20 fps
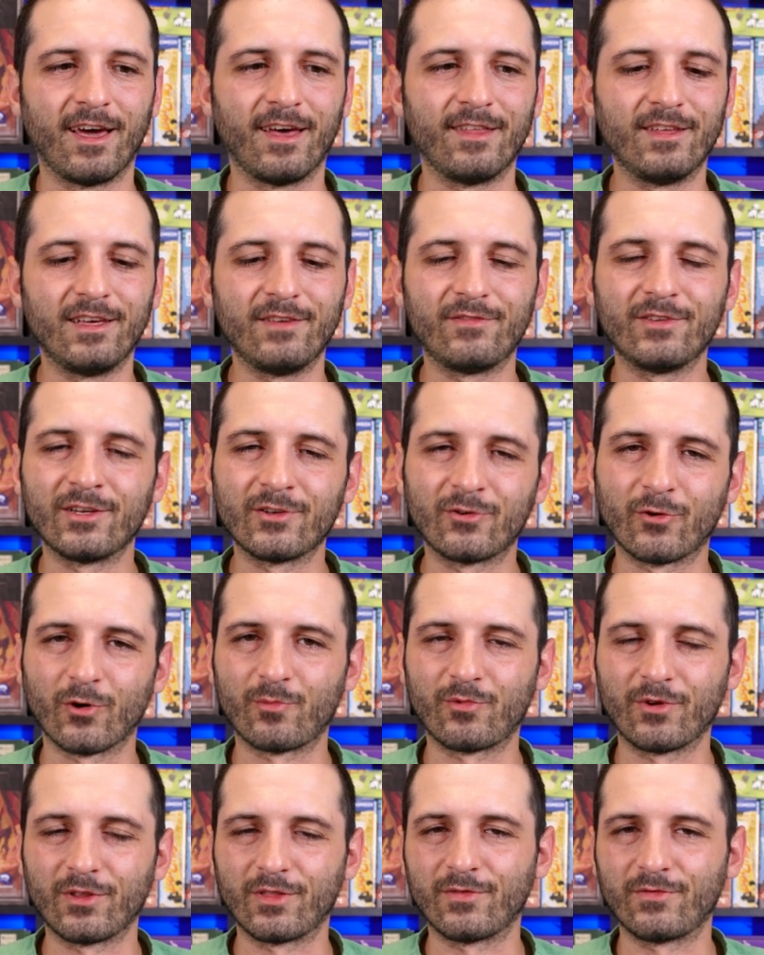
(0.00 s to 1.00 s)
And they even
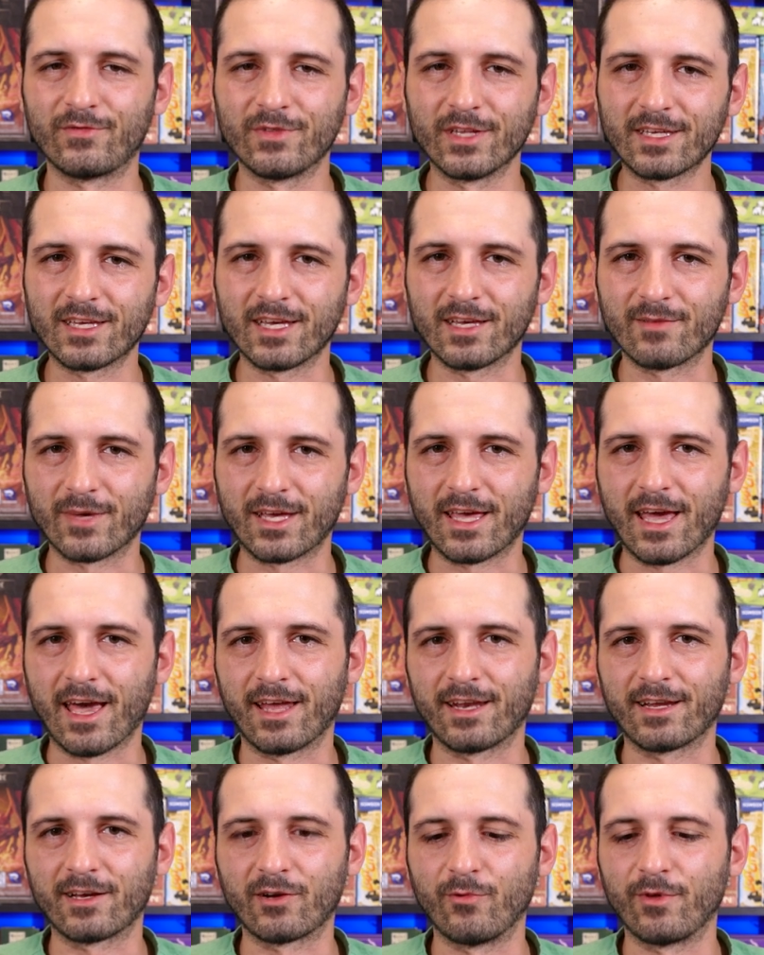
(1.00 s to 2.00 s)
incorporate the flicking
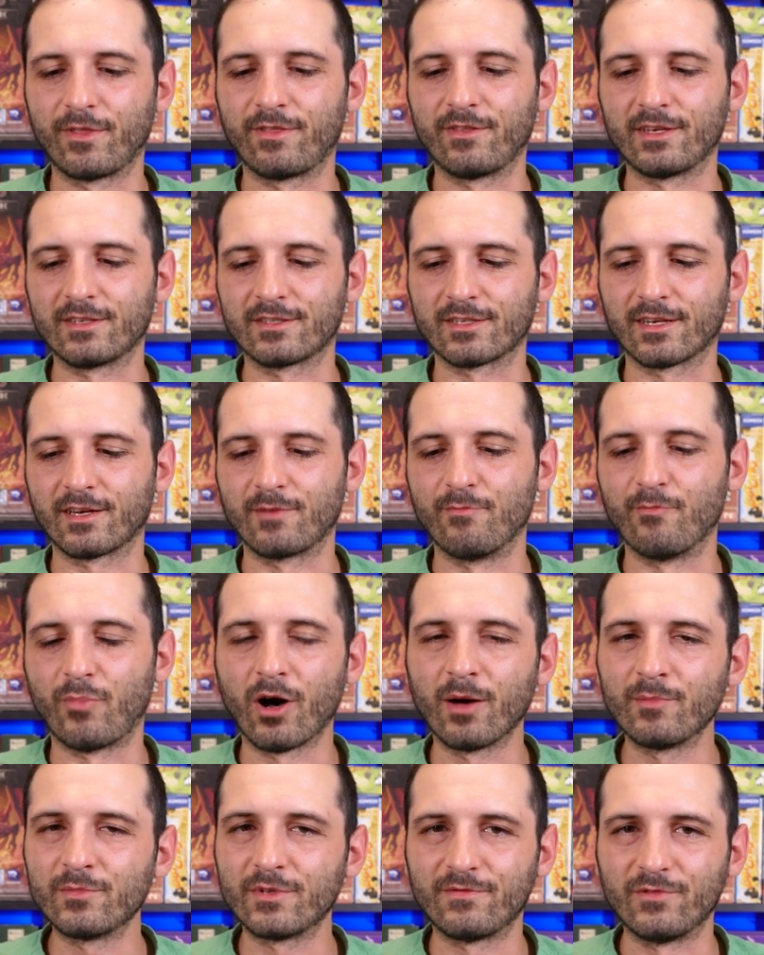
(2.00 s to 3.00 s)
mechanic with things like
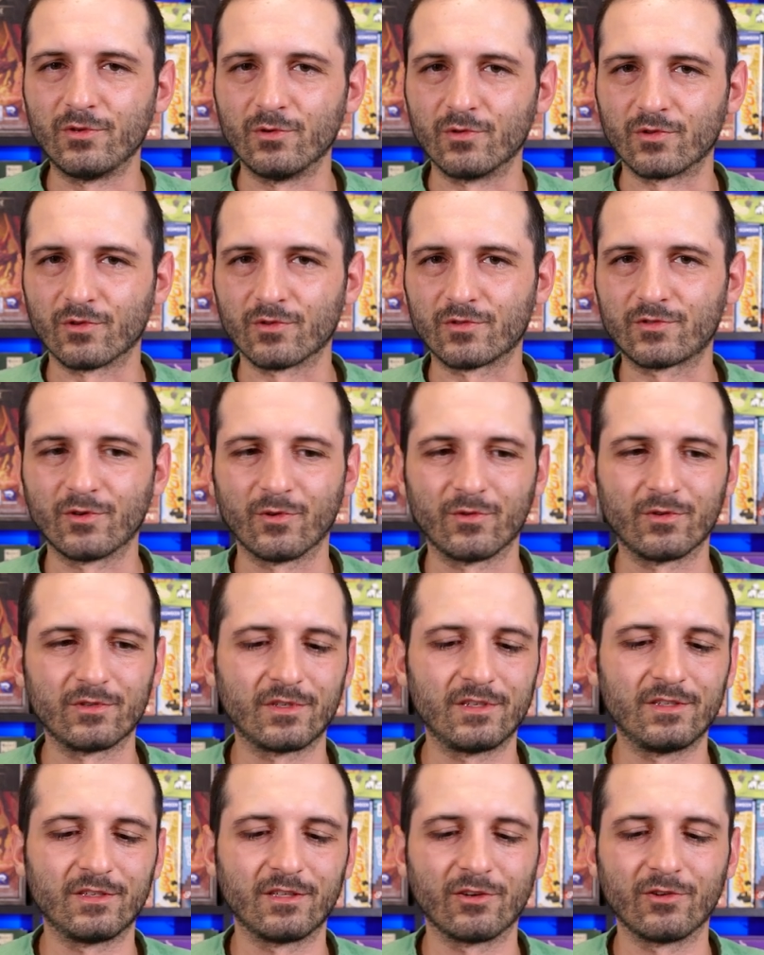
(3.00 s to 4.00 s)
bomb defusal. So
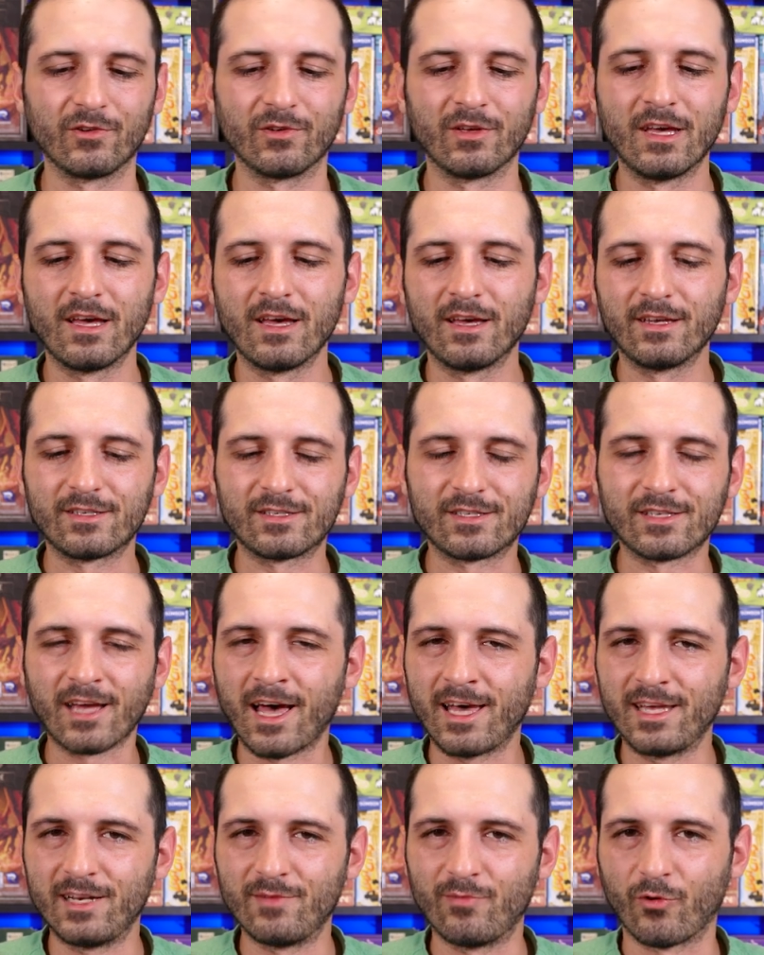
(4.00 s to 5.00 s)
there's these little
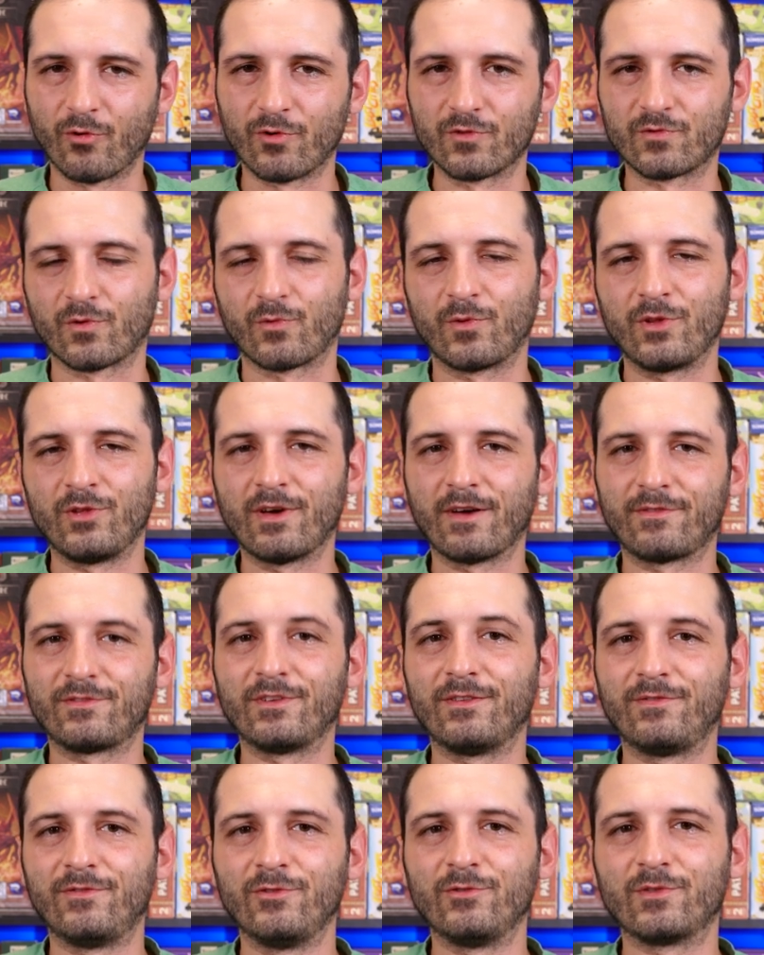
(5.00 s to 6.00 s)
sideboards where when you have
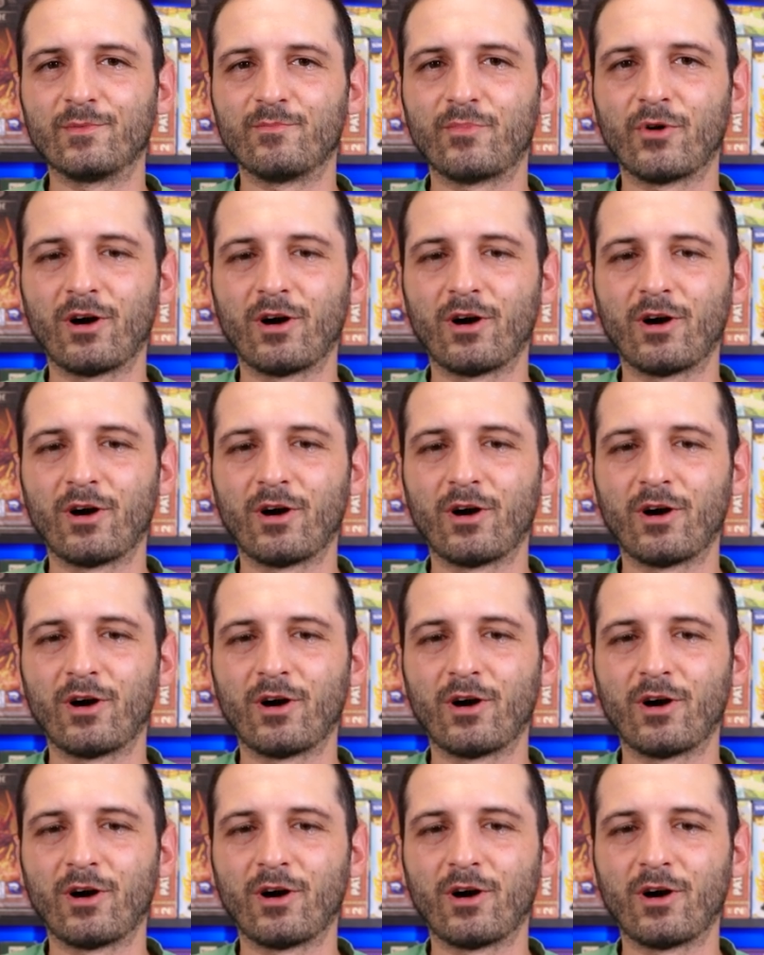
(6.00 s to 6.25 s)
to defuse a